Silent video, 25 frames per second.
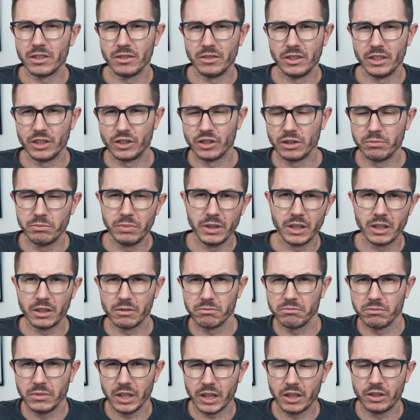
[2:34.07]
So they should be,
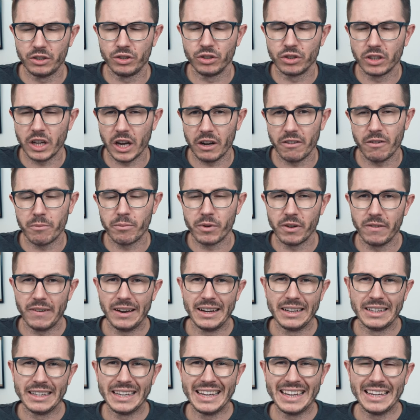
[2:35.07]
they should kind of
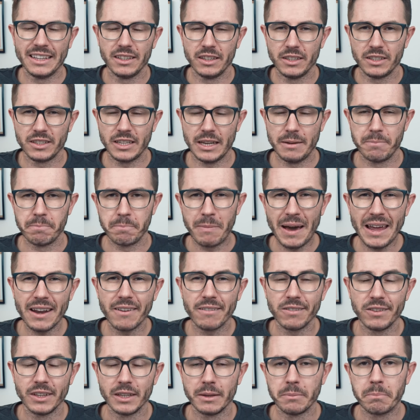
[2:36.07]
provide the same
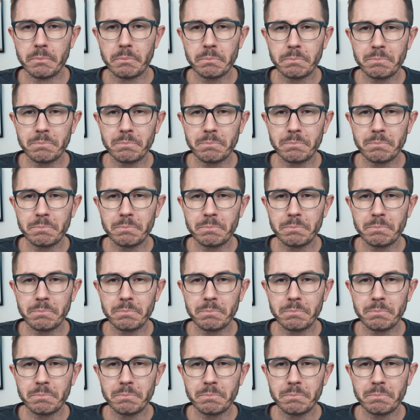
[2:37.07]
benefit